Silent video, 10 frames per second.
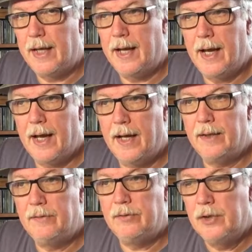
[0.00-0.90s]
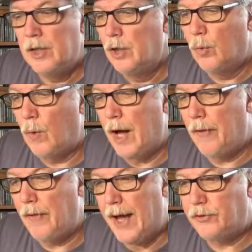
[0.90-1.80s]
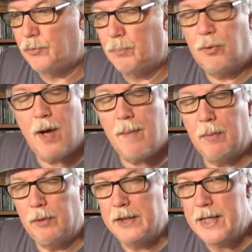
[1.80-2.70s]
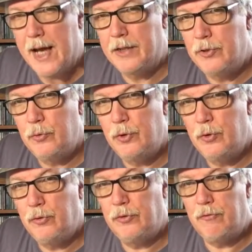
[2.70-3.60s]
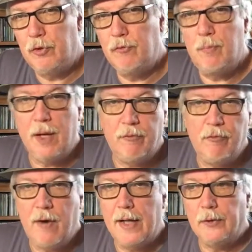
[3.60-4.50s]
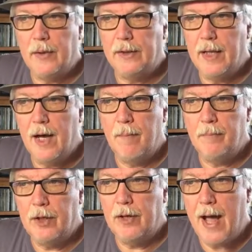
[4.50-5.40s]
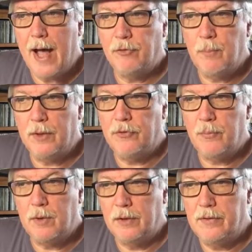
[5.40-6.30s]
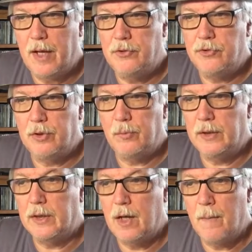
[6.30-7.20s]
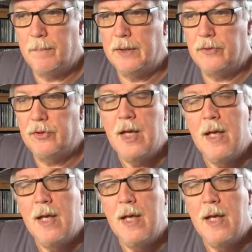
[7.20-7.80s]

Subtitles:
And while that's probably not new news, if you've been following them, there has been some contention with the companies.